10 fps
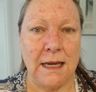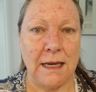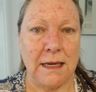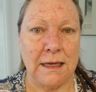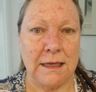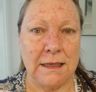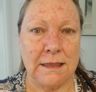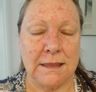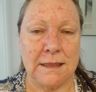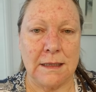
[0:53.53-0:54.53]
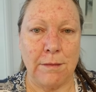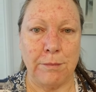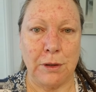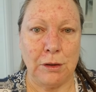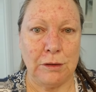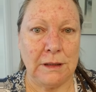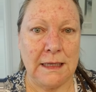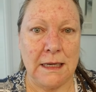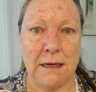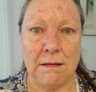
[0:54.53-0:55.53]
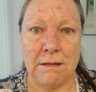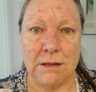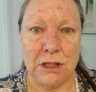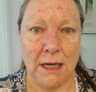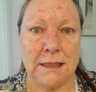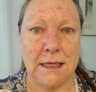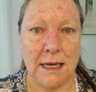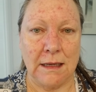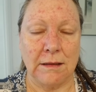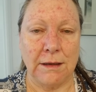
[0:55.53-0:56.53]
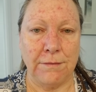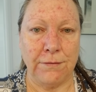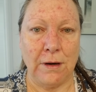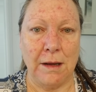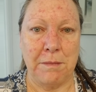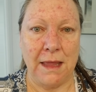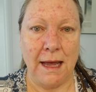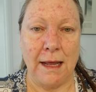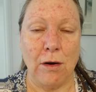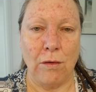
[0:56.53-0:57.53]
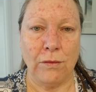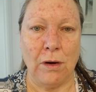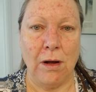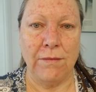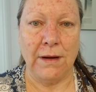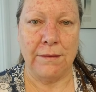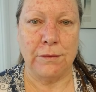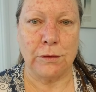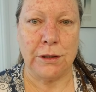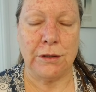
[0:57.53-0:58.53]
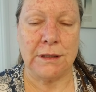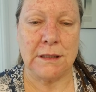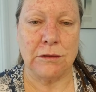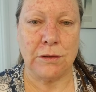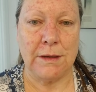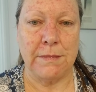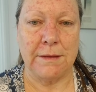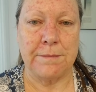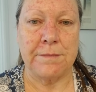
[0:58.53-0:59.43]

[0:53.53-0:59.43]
is purely just healing from that overall 5-fluorouracil treatment.